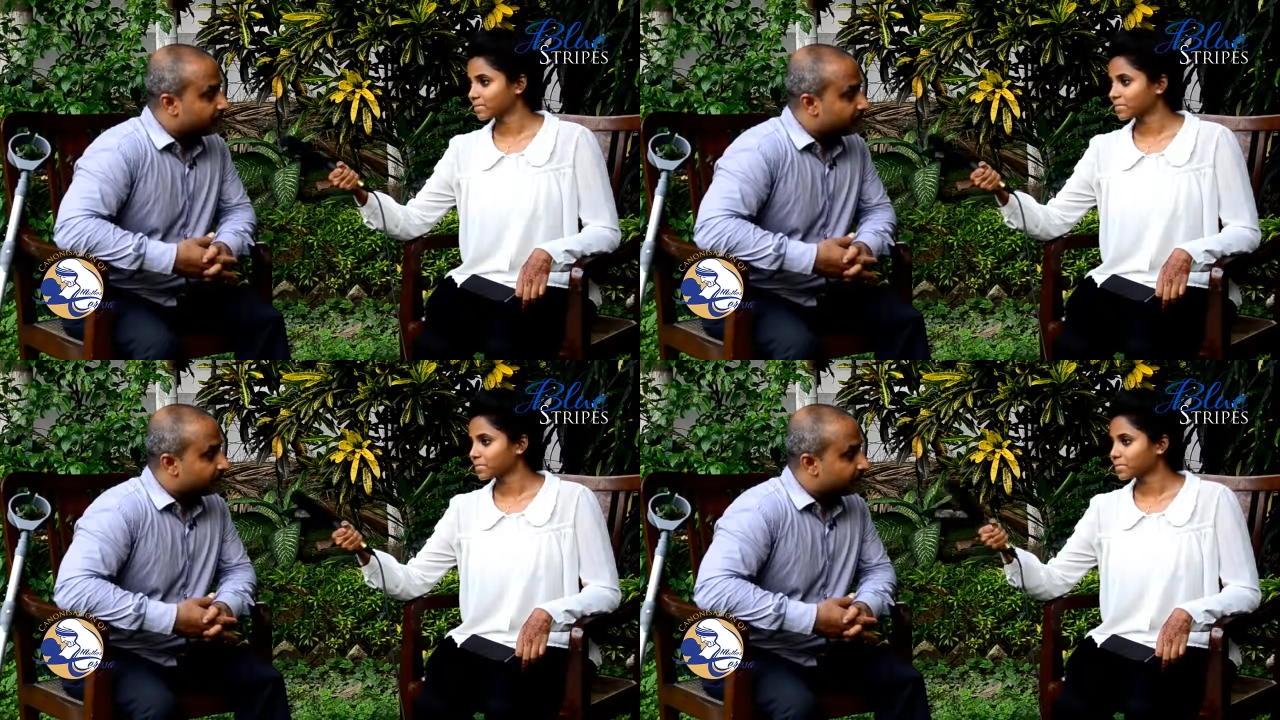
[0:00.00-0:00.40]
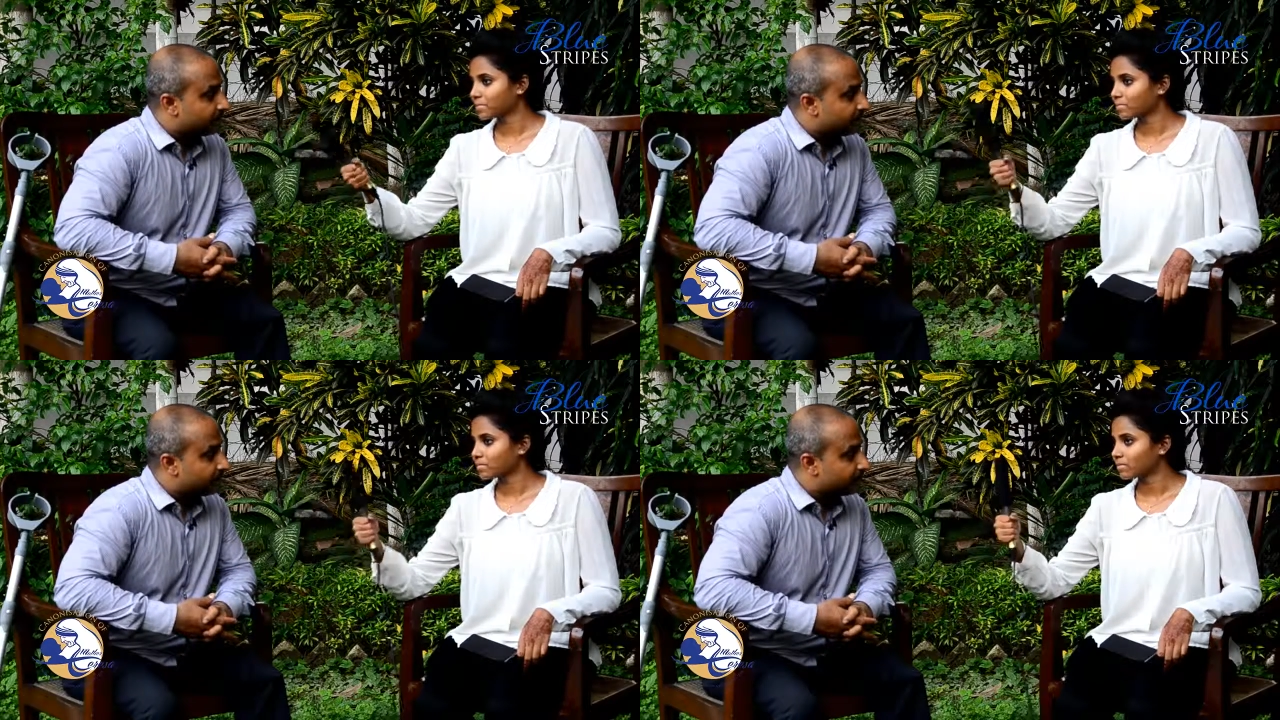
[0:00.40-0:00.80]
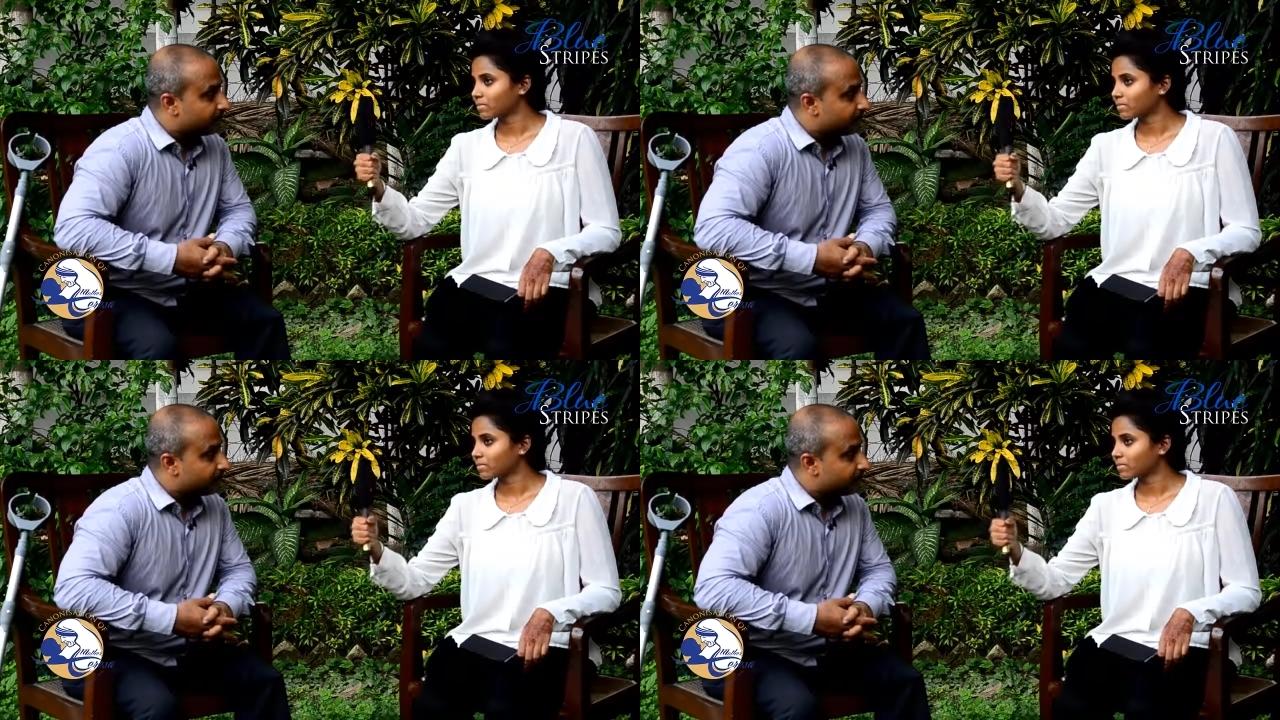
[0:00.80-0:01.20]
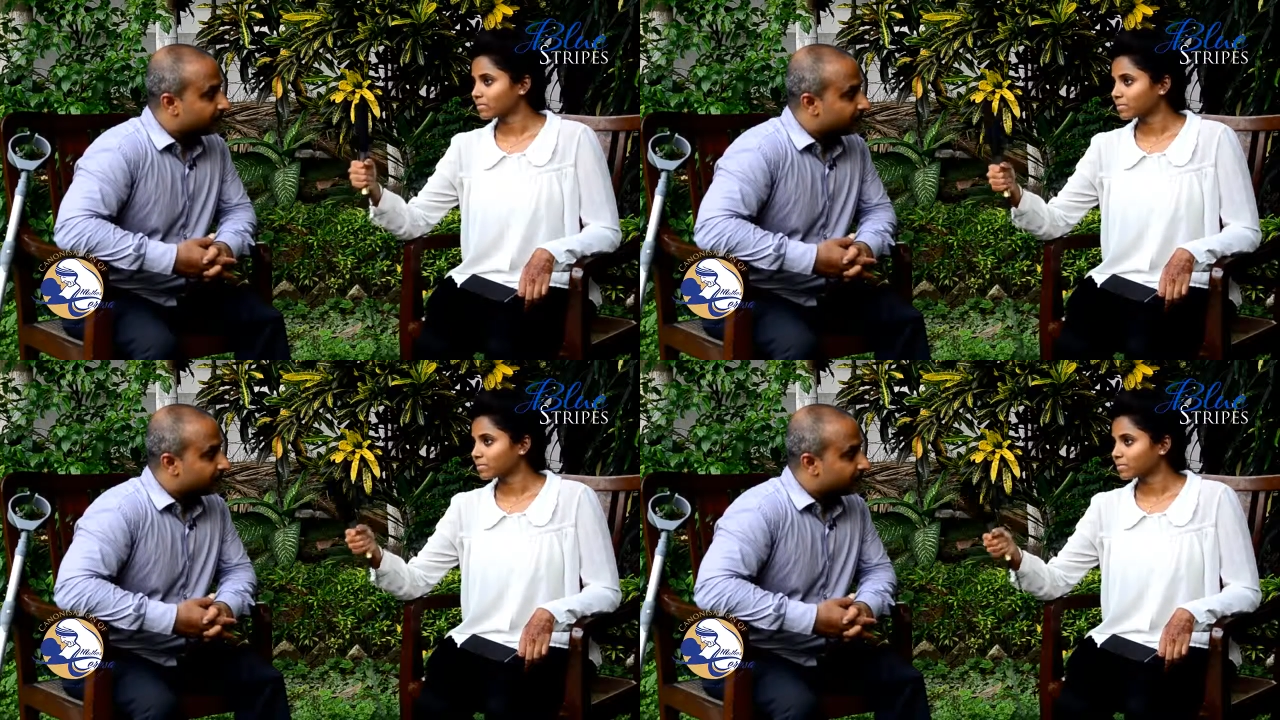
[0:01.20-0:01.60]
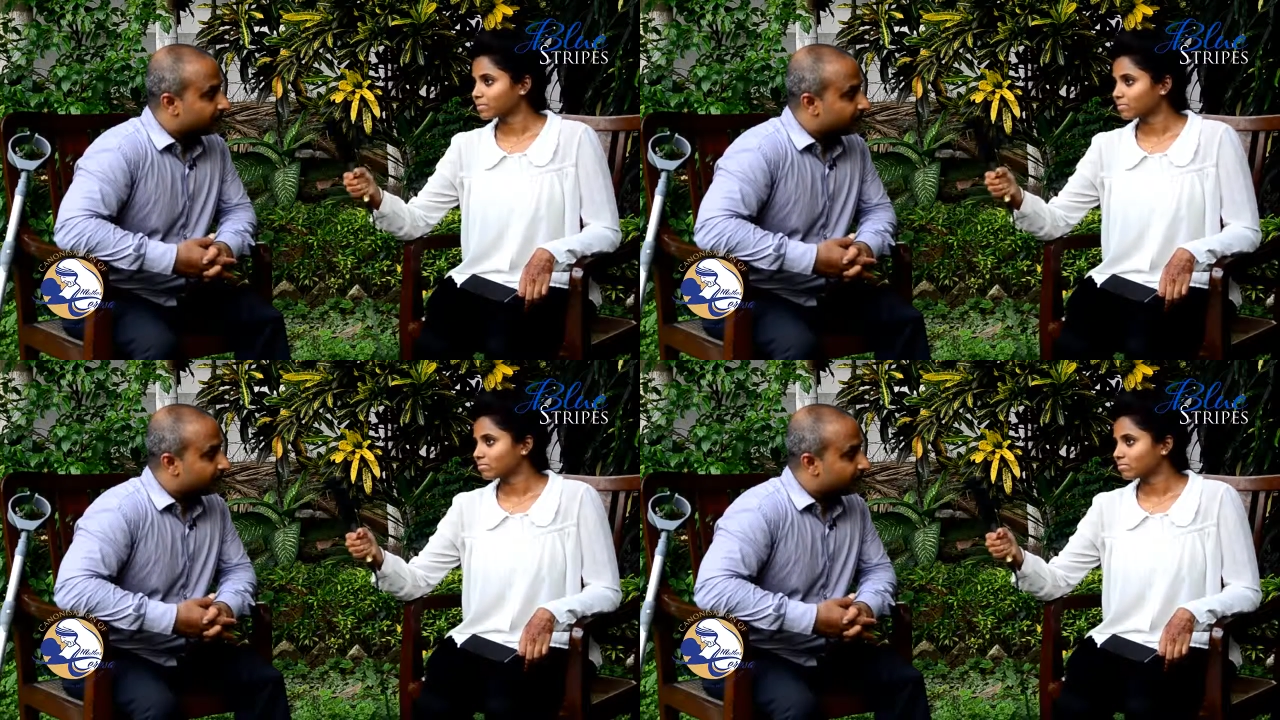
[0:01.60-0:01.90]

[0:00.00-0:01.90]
Nothing is said.